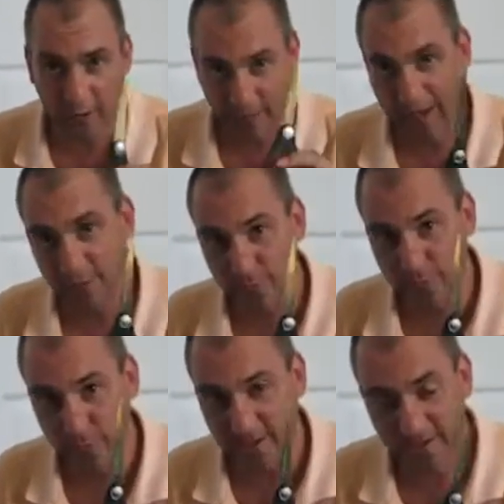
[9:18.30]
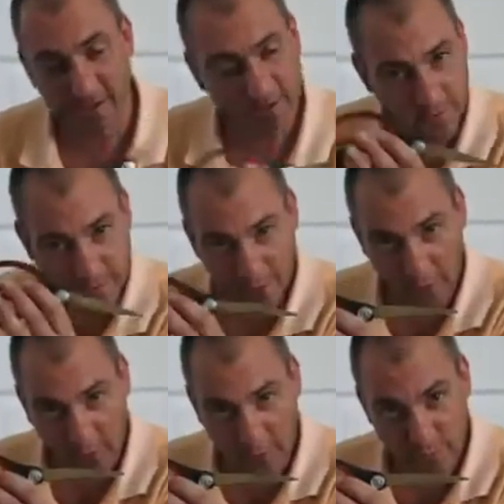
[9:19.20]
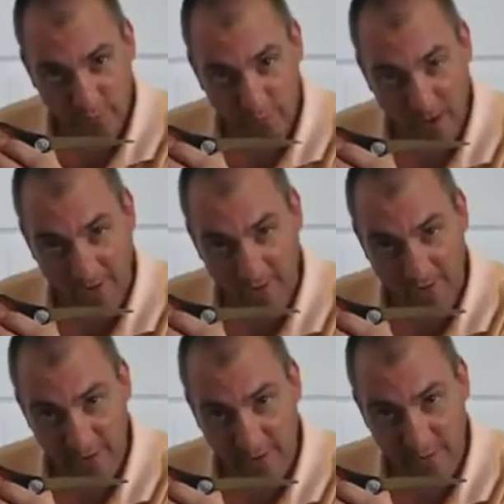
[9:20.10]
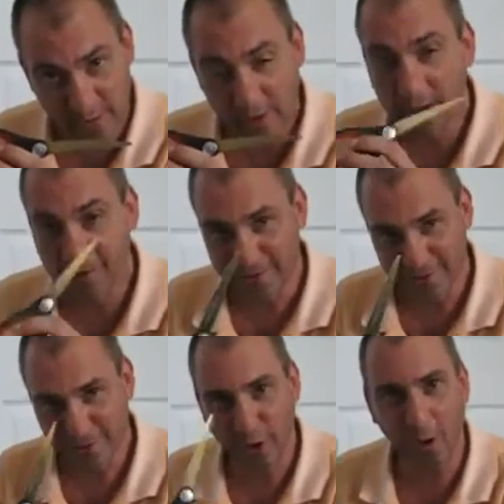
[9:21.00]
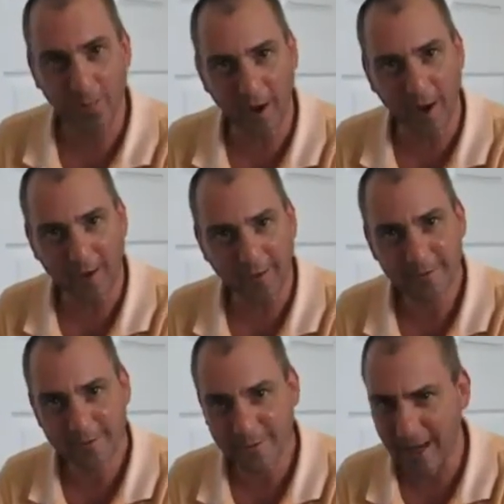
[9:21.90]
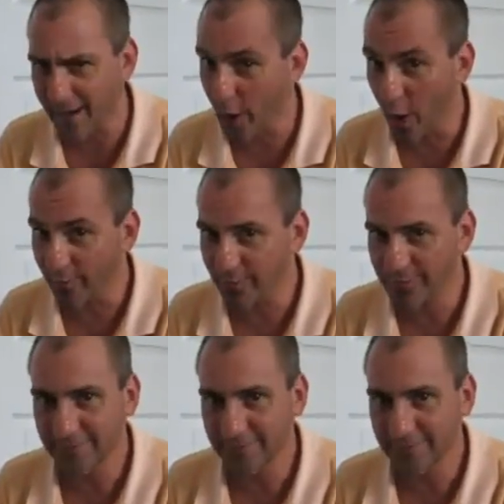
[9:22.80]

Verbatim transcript: Glad you enjoyed this. Another use for the magic scissors. This is the Carpet Guy, signing off.